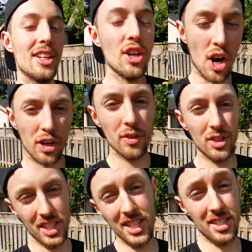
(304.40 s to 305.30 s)
the
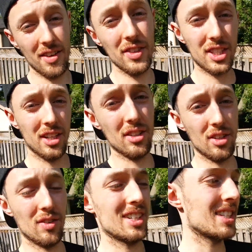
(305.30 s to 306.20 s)
inaugural season of the Skill
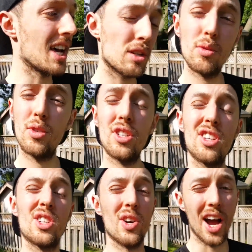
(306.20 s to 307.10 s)
Zone because last one was
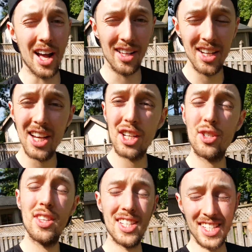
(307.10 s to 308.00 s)
just a trial.
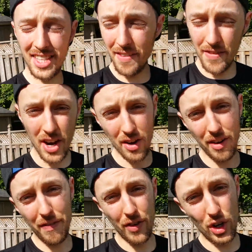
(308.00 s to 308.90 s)
So this is the
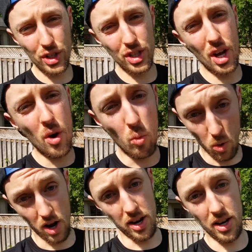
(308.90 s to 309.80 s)
very first
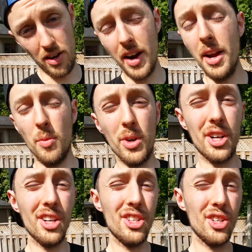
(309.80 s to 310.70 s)
one, all right? We're
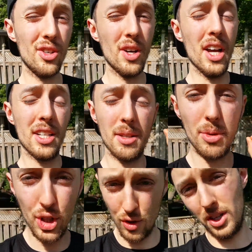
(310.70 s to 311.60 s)
gonna do some
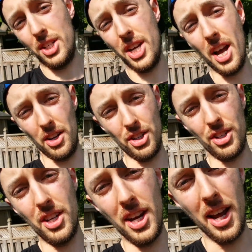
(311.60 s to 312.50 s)
shooting
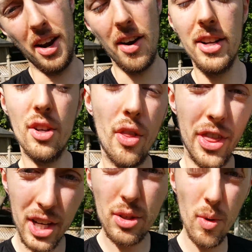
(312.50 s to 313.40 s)
challenges today, all right? So
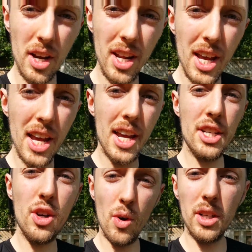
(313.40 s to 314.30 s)
this one
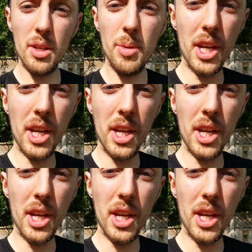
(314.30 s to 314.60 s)
is going to